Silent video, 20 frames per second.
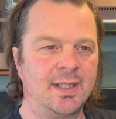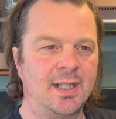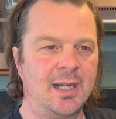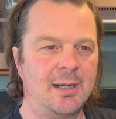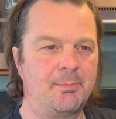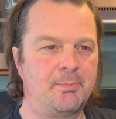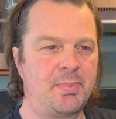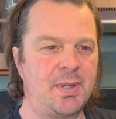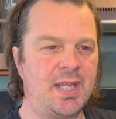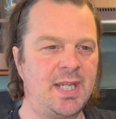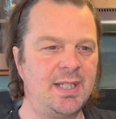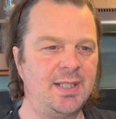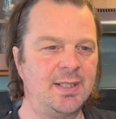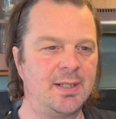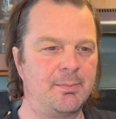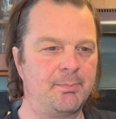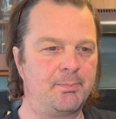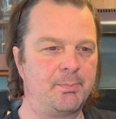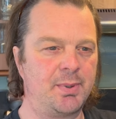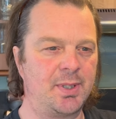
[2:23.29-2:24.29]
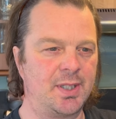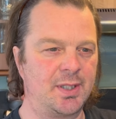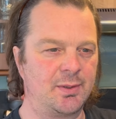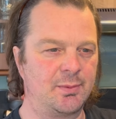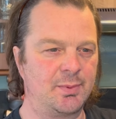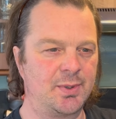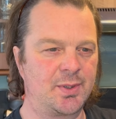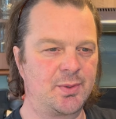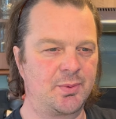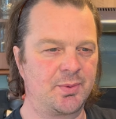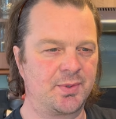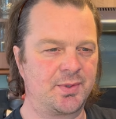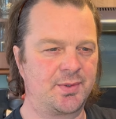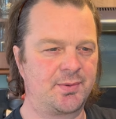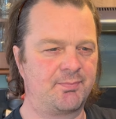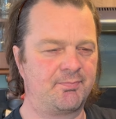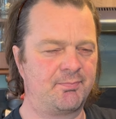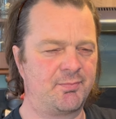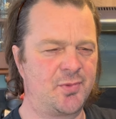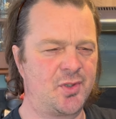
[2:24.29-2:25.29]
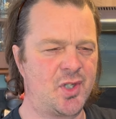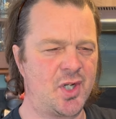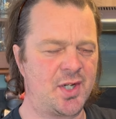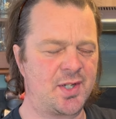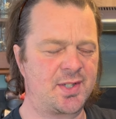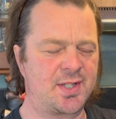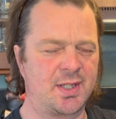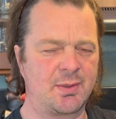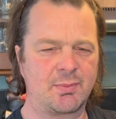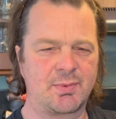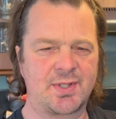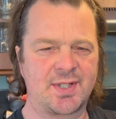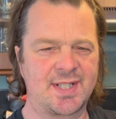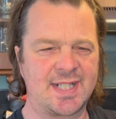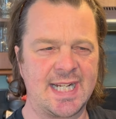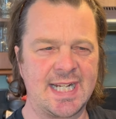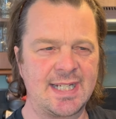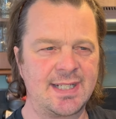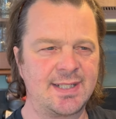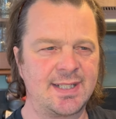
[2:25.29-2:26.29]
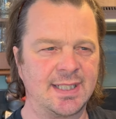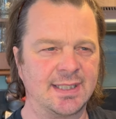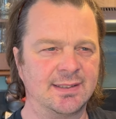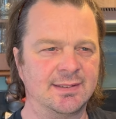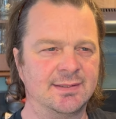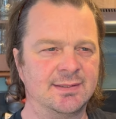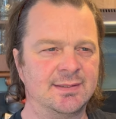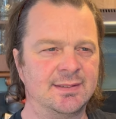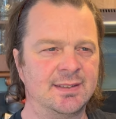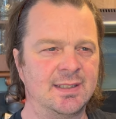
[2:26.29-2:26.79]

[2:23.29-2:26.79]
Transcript: a peanut beer, which was just outstanding.